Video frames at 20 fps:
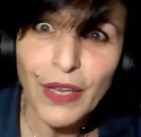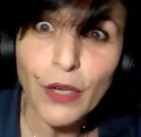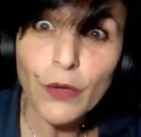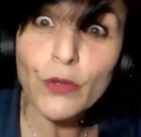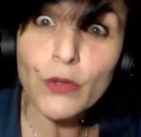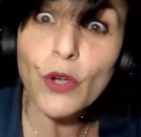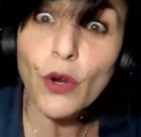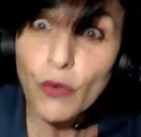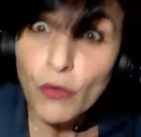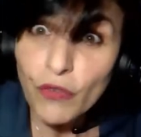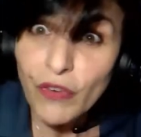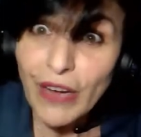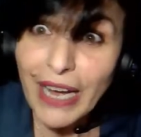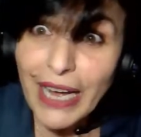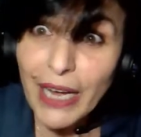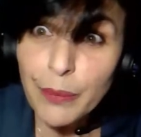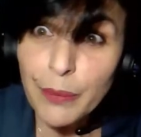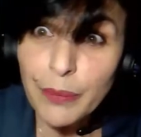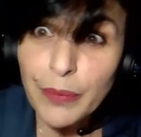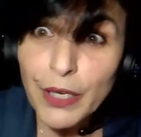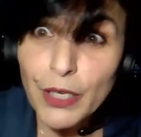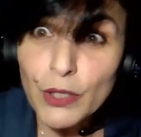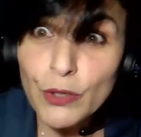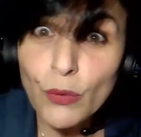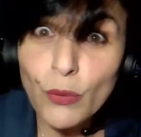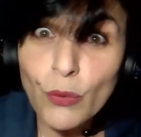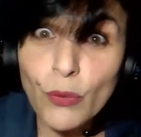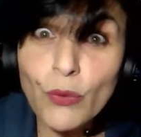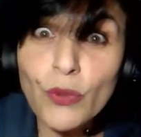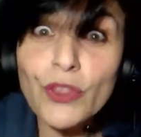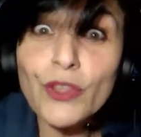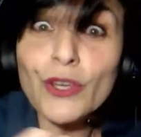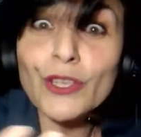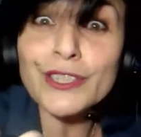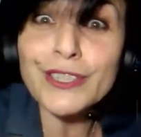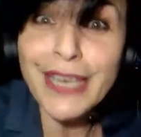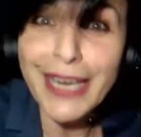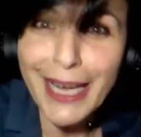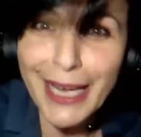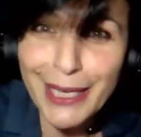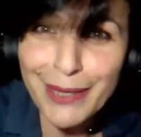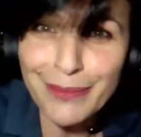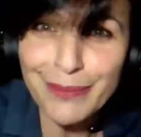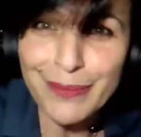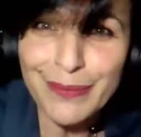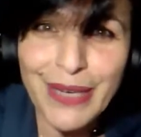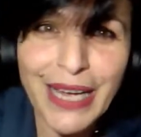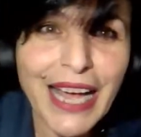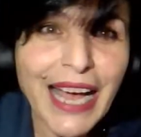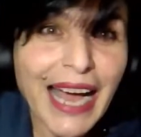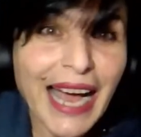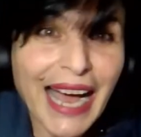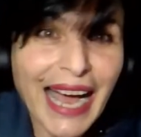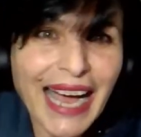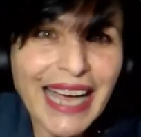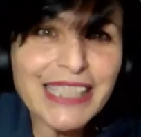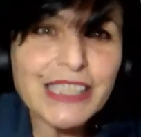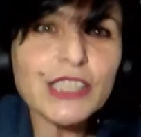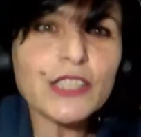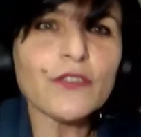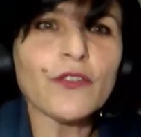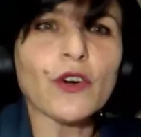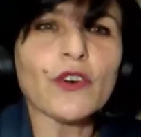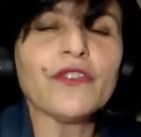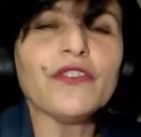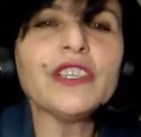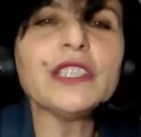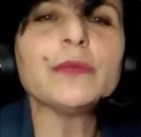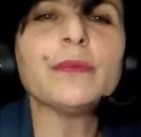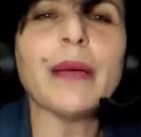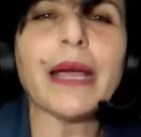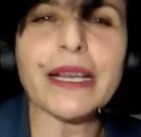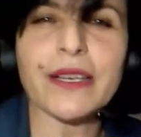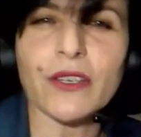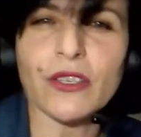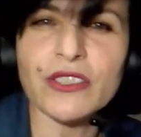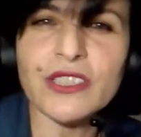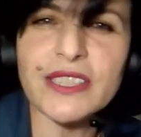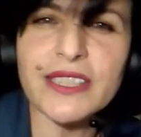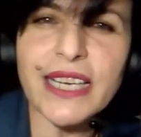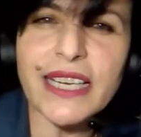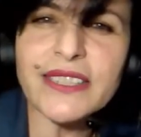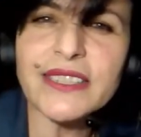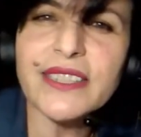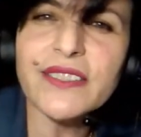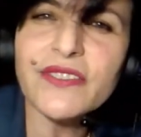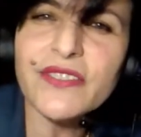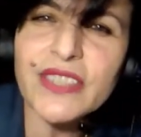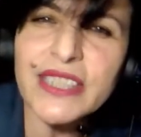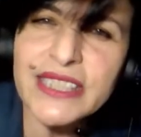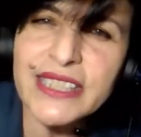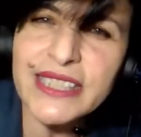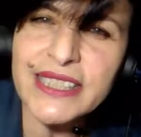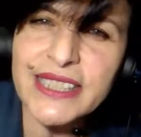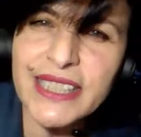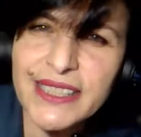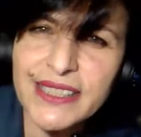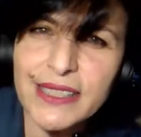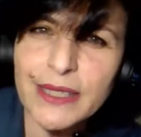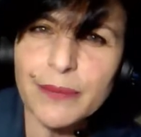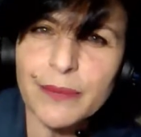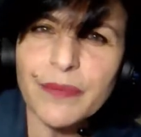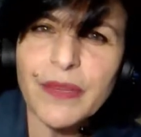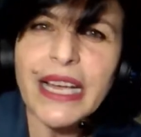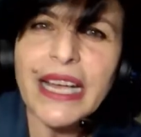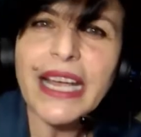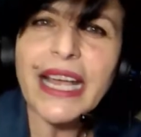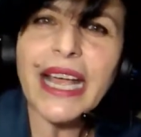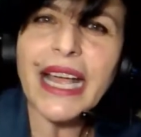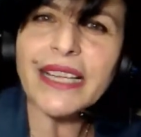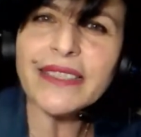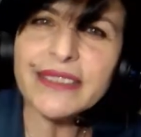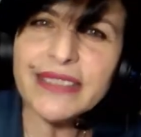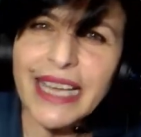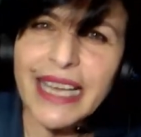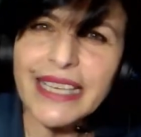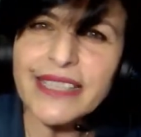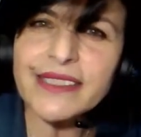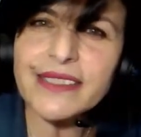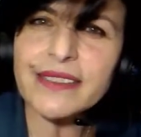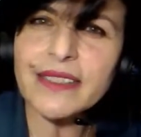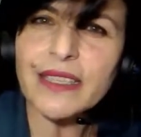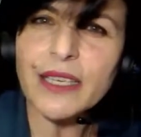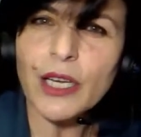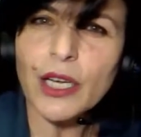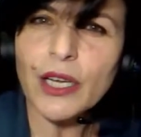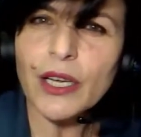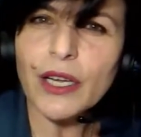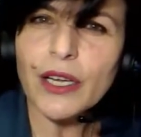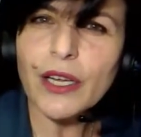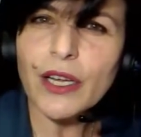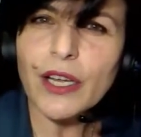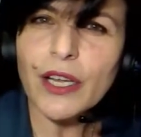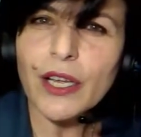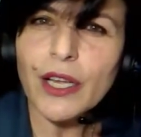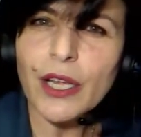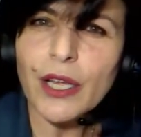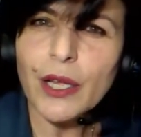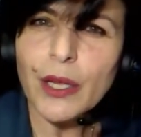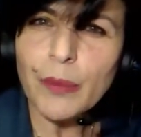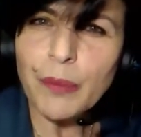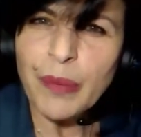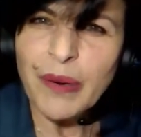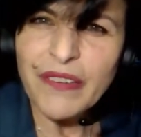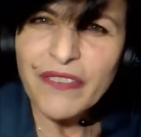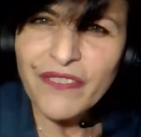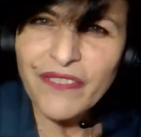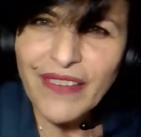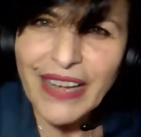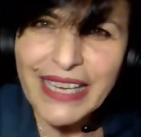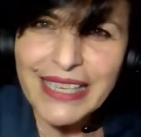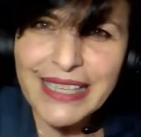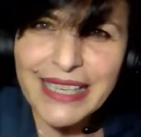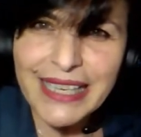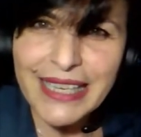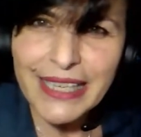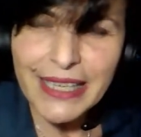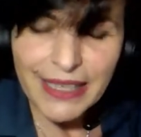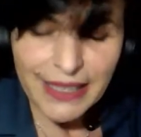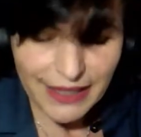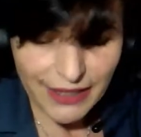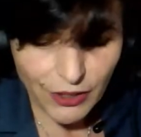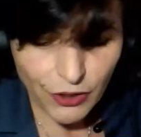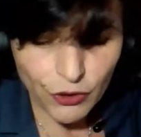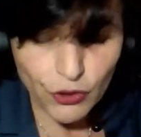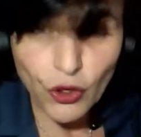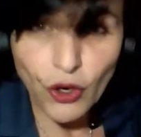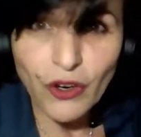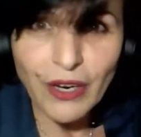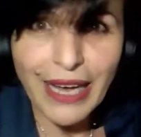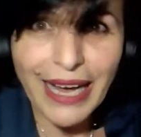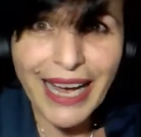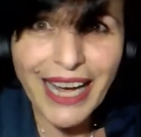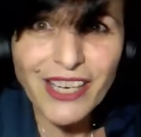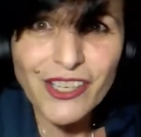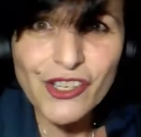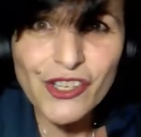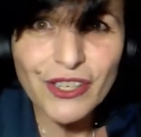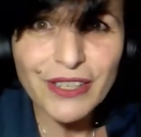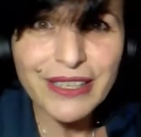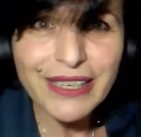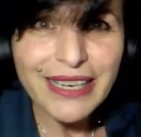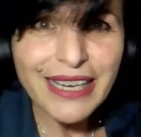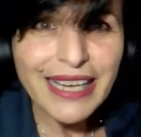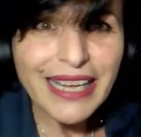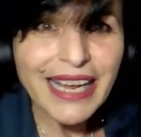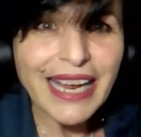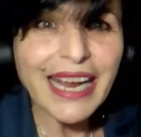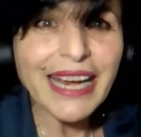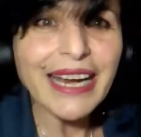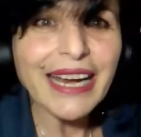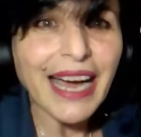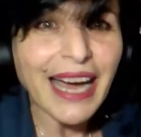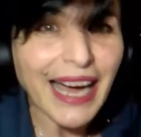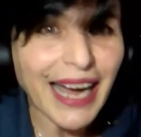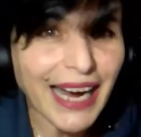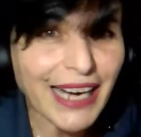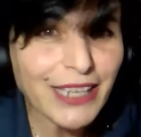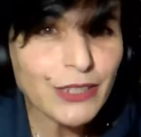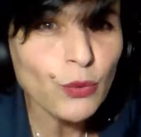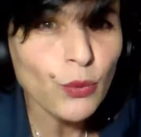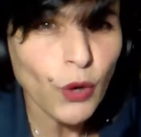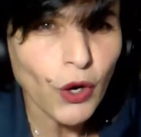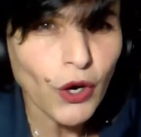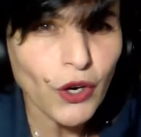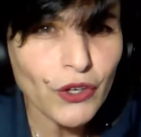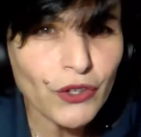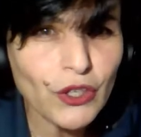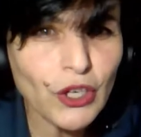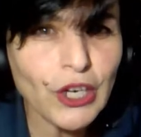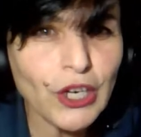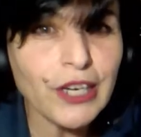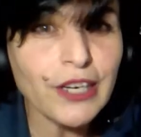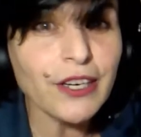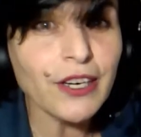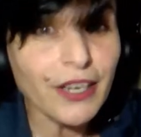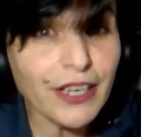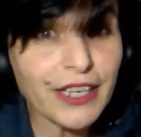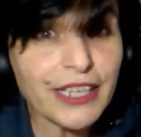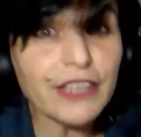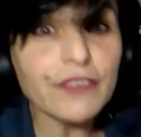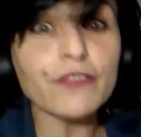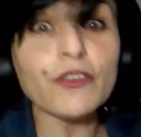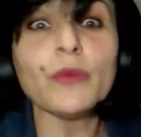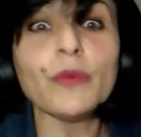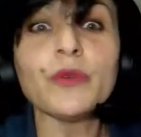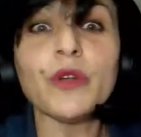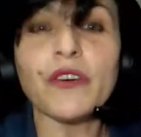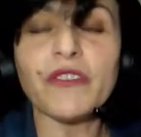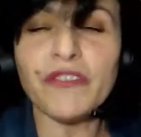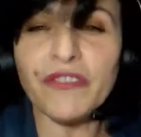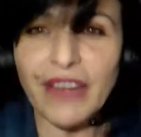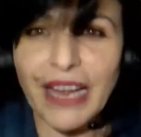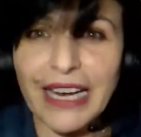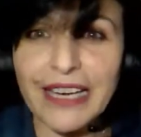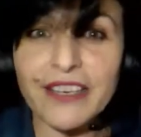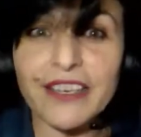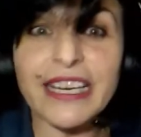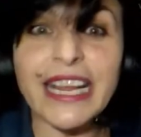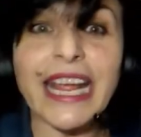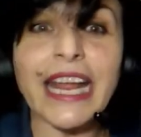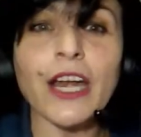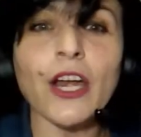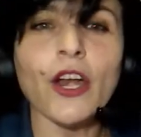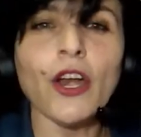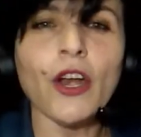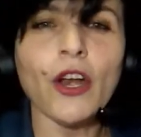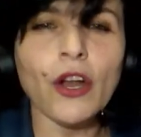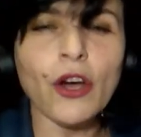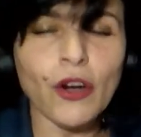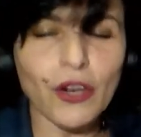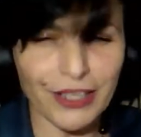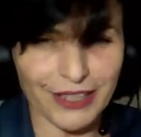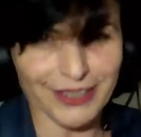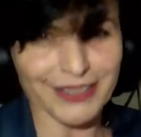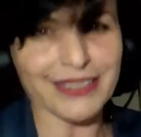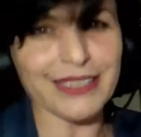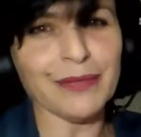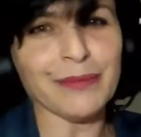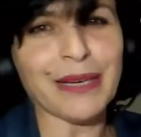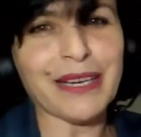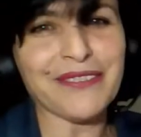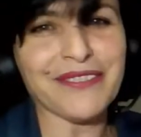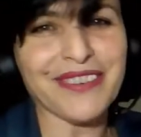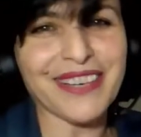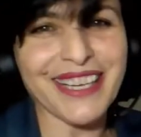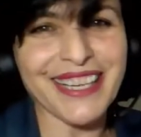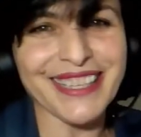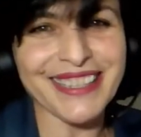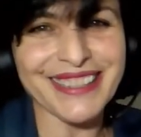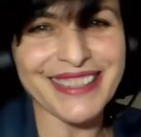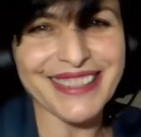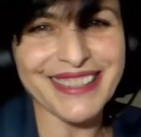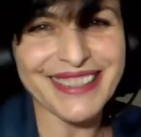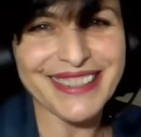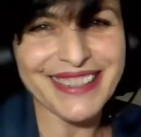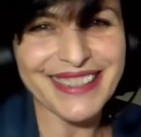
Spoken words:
your vibe with your tribe. Ask for feedback, constructive criticism, and test perfectly your action and hard work, learning from your failure, and loyalty, my friend,